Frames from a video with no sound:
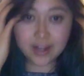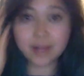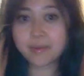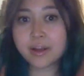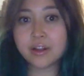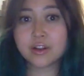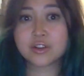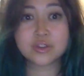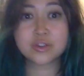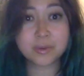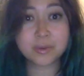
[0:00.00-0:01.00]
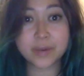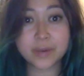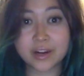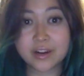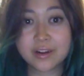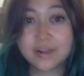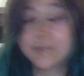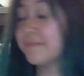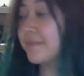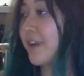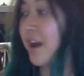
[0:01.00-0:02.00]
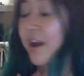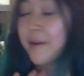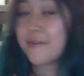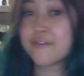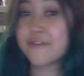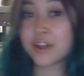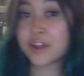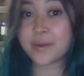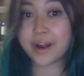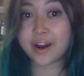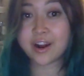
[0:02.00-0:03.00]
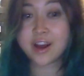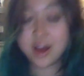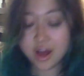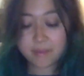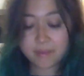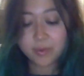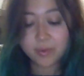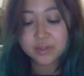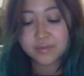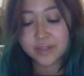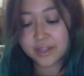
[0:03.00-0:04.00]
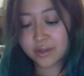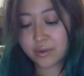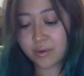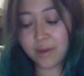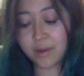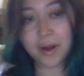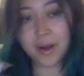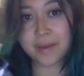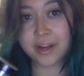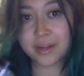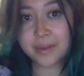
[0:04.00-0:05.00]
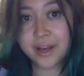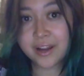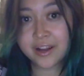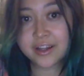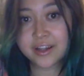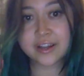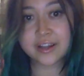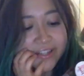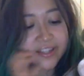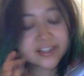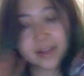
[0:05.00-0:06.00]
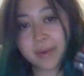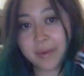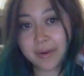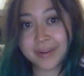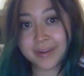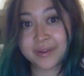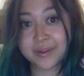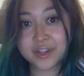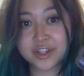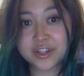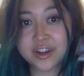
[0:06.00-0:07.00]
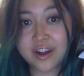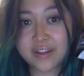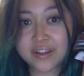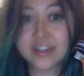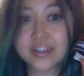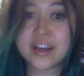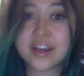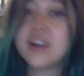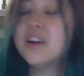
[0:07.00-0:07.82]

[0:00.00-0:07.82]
It might look super weird, I'm fully aware, but what's really cool about Manic Panic is semi-permanent, which obviously